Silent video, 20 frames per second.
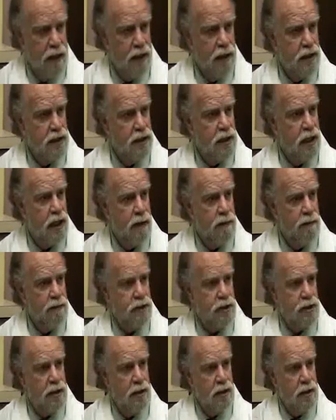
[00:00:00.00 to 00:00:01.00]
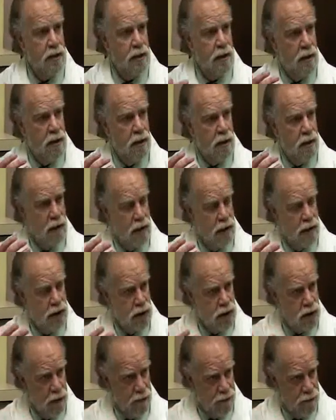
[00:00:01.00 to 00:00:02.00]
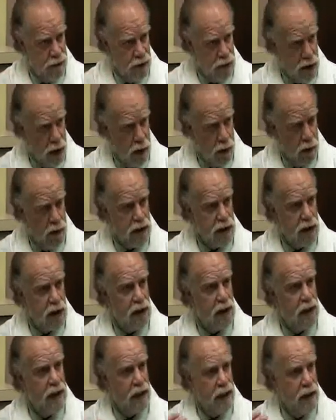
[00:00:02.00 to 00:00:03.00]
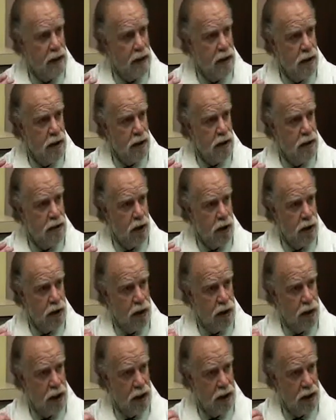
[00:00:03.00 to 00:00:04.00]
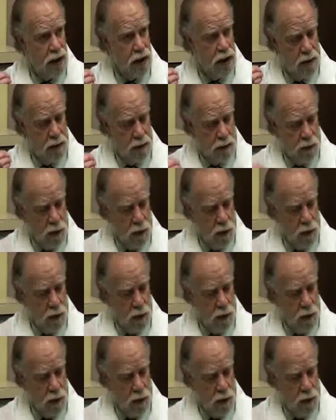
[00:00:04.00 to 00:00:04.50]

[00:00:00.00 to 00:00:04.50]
This keeps the surface always clean. So you're killing the